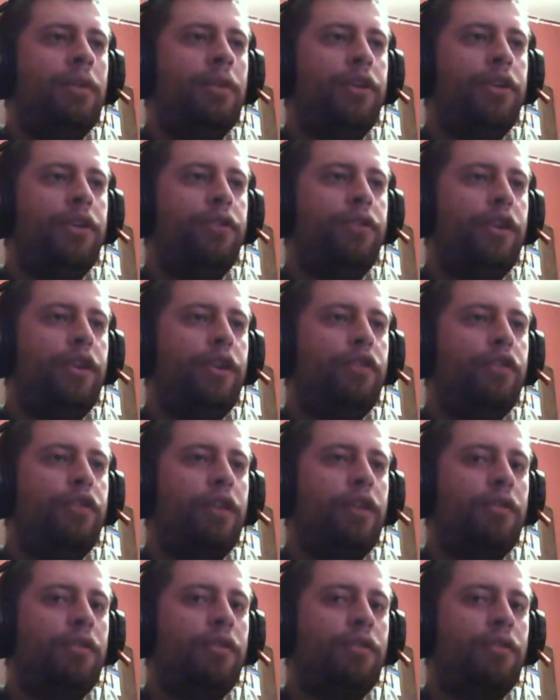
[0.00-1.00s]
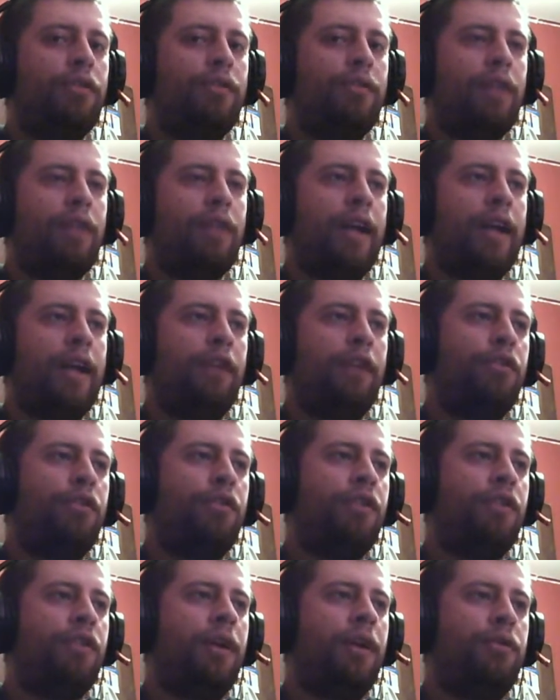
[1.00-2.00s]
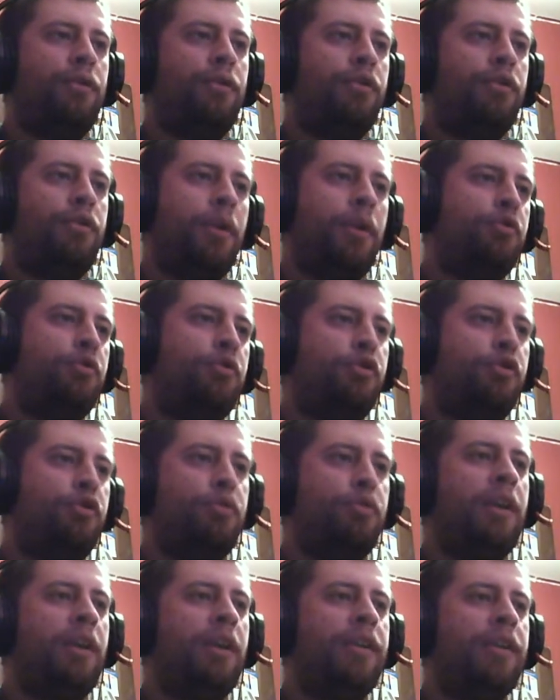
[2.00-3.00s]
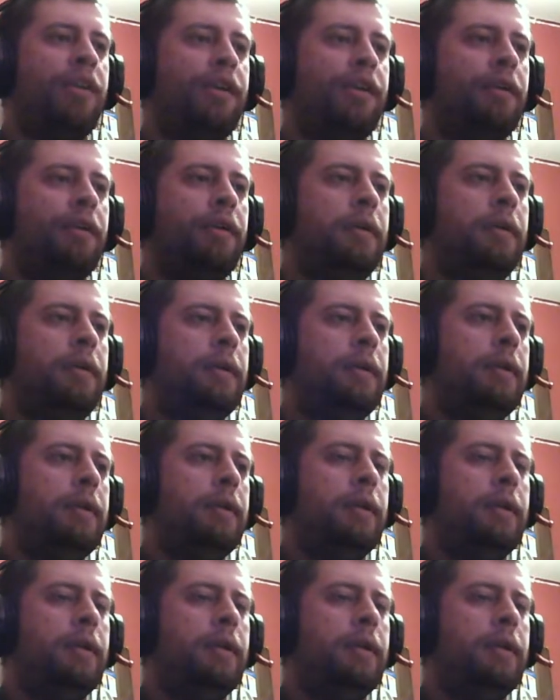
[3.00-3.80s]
when you finish it just exits out and stops responding.